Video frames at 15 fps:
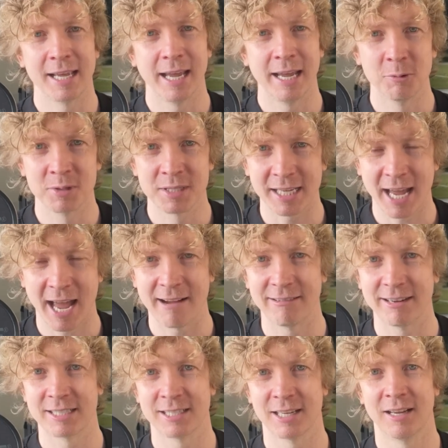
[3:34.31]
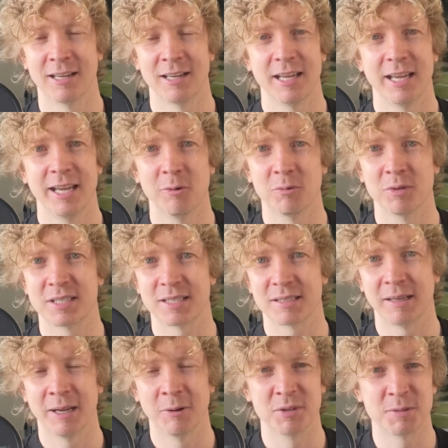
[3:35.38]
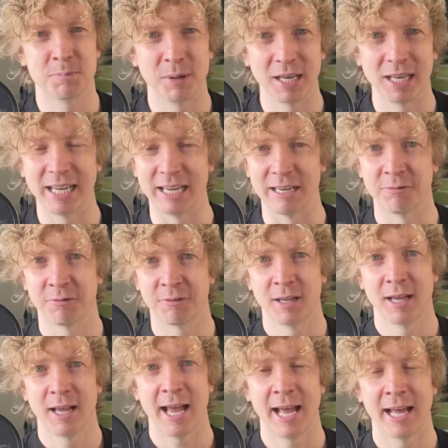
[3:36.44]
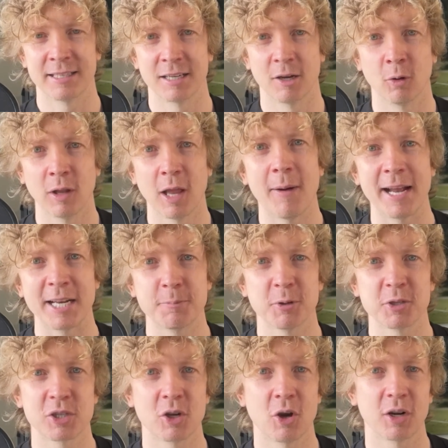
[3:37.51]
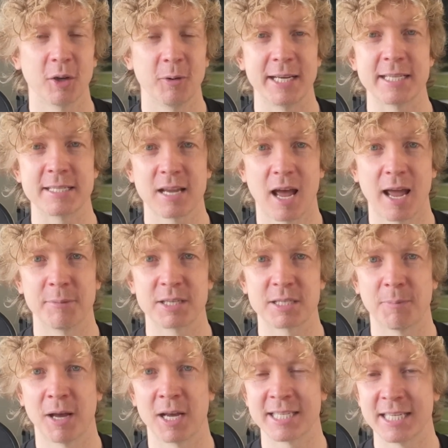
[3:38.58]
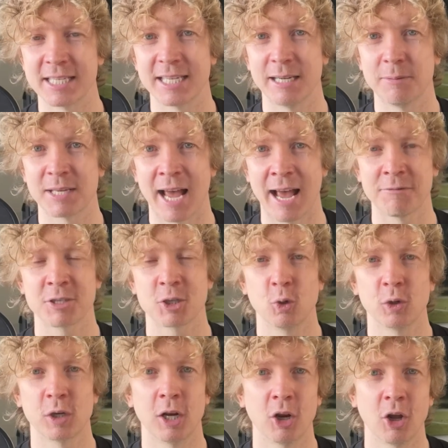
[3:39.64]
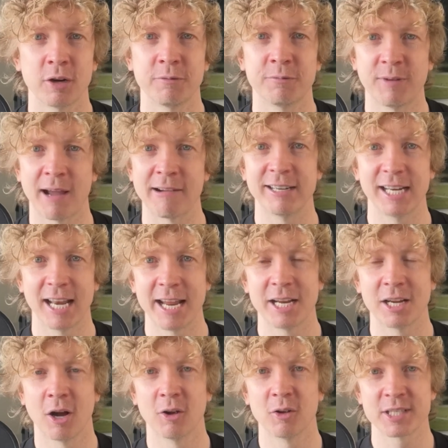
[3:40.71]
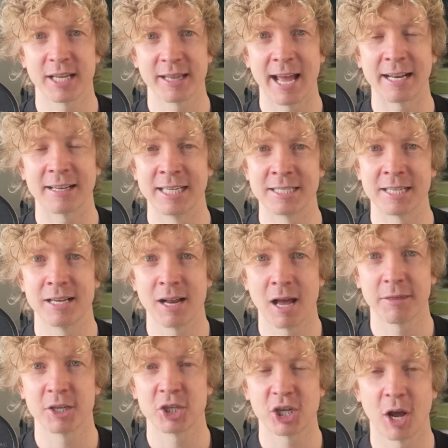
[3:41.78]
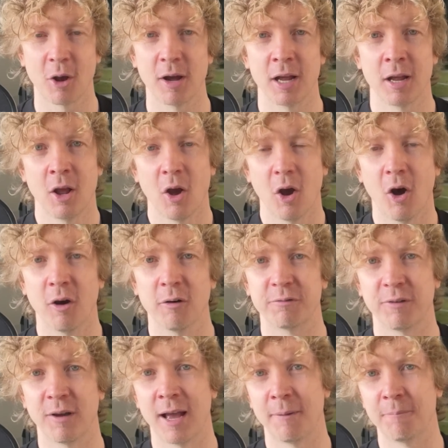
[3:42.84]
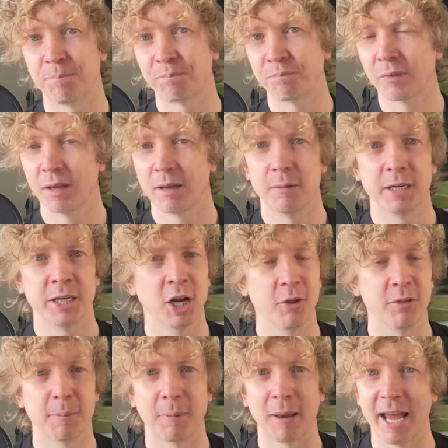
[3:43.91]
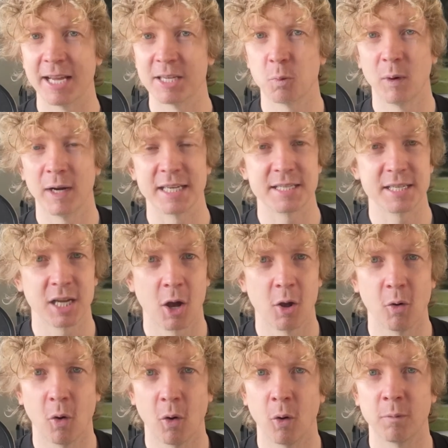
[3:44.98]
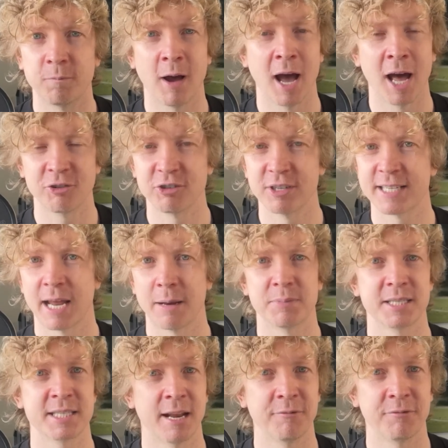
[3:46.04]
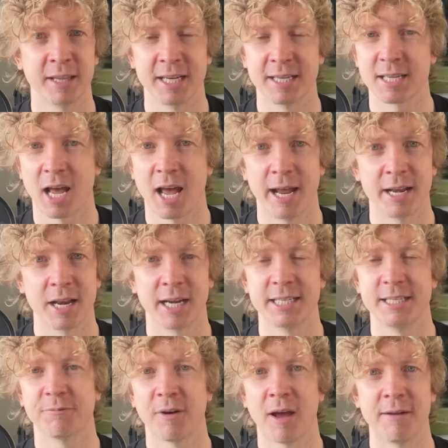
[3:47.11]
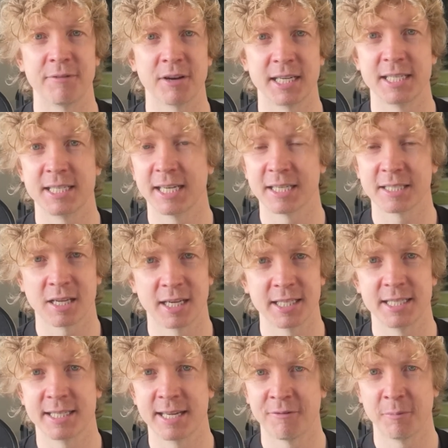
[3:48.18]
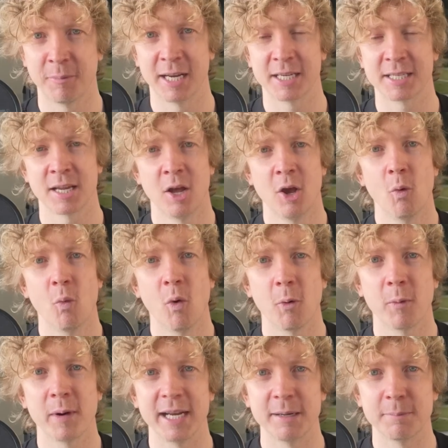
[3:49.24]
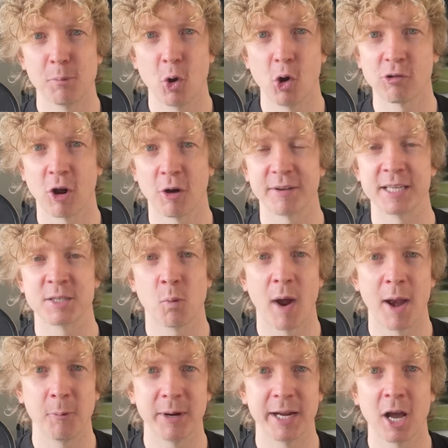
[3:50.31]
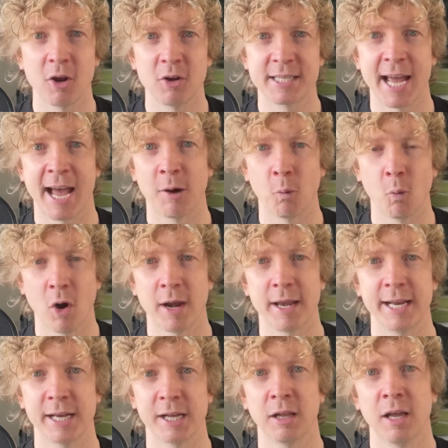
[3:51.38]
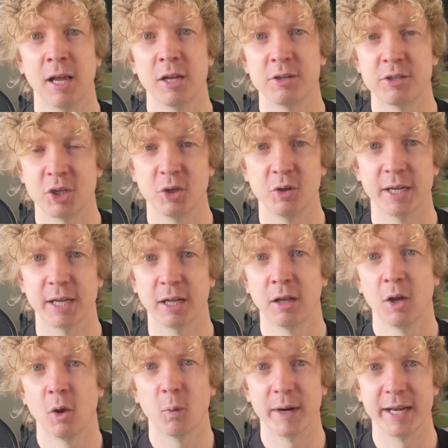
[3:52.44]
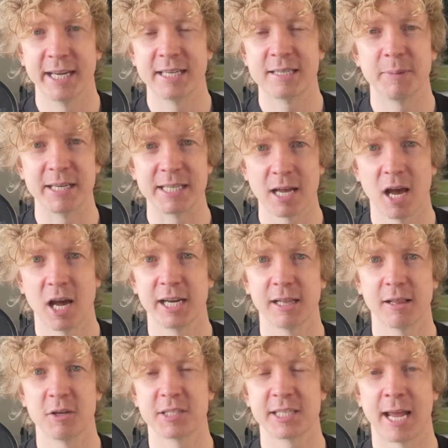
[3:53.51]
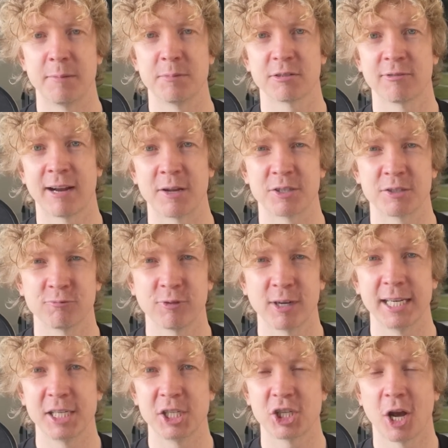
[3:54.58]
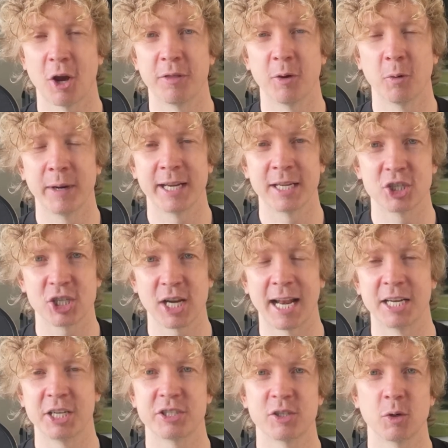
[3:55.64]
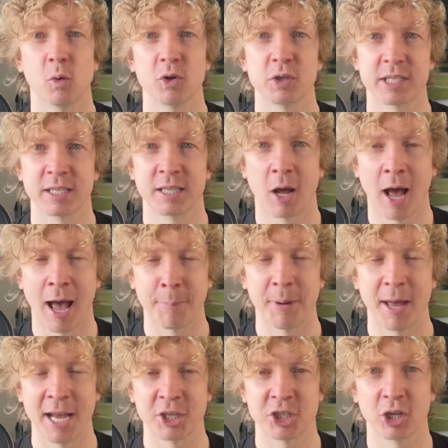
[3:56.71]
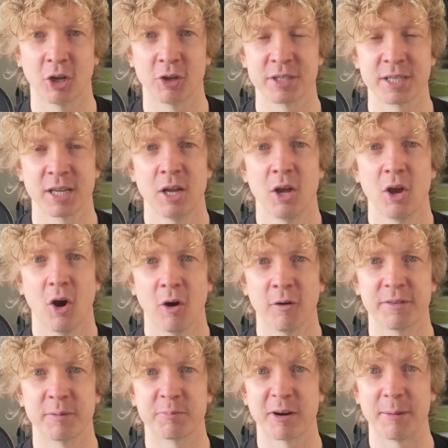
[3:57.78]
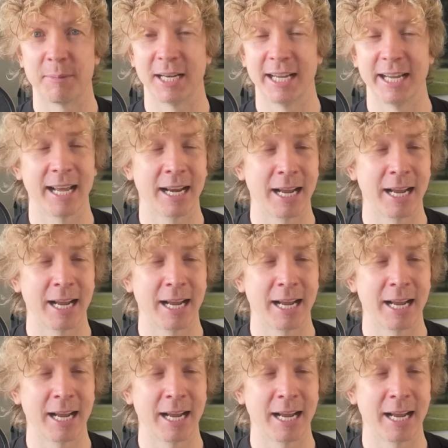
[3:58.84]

It was character. It was belief. And although Ange Postecoglou in his time at Spurs, his teams have scored a lot of very late goals, and that is another shower of the players willing to go 110% for the entire 95, 96, 97 minutes. What we need more of is when we go down 1-0, 2-0, we need to be turning those games around to really show that we can challenge towards the upper echelons of the Premier League.